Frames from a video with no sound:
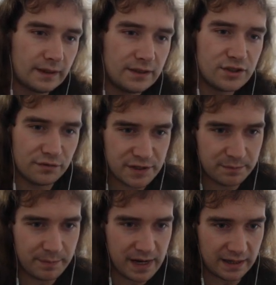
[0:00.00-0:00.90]
So for
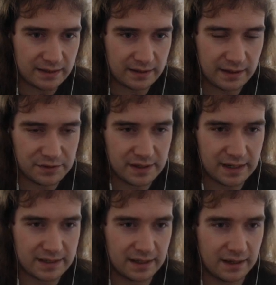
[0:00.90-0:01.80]
speed, that was the
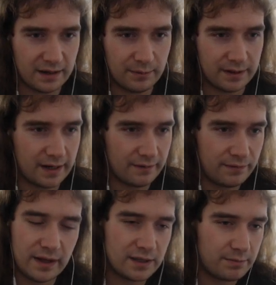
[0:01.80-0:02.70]
next thing. I went
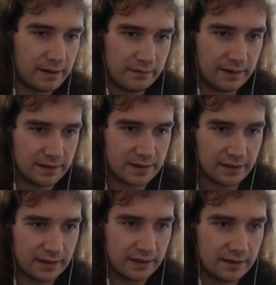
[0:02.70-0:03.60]
full HP
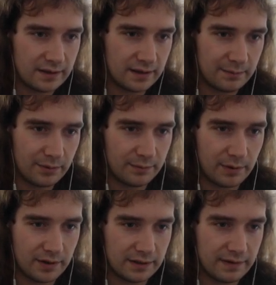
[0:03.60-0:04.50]
instantly. Put the
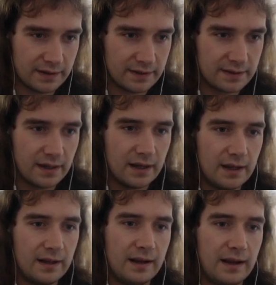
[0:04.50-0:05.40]
point in defense.
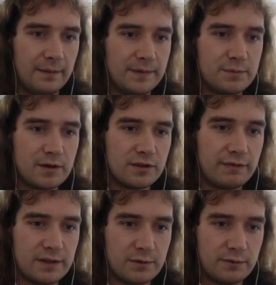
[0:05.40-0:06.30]
The special
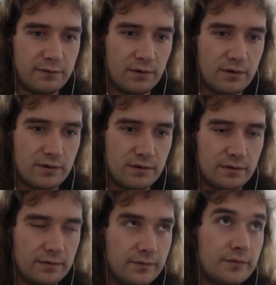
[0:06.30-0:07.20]
defense was
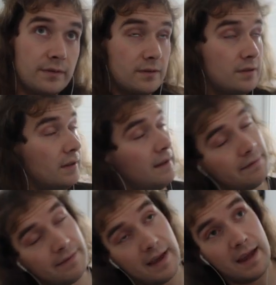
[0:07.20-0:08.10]
for to
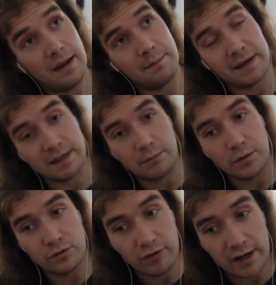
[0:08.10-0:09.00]
live a menacing
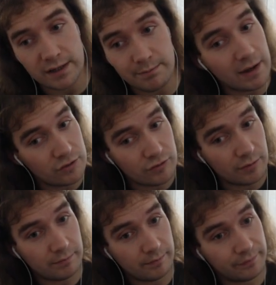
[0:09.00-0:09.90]
moon rays maelstrom